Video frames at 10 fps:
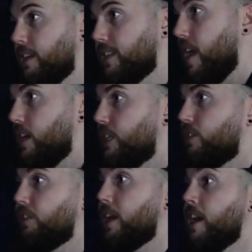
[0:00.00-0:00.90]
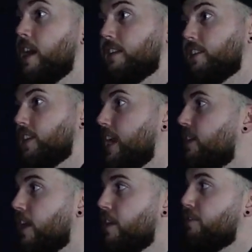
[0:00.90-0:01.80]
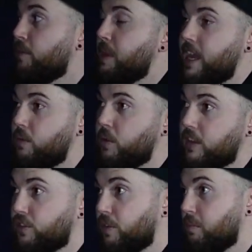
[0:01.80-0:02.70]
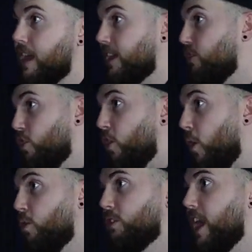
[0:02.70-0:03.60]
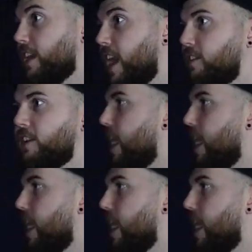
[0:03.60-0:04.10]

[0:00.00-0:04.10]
out your maintenance calories there, decide from eight weeks from that, can you hold that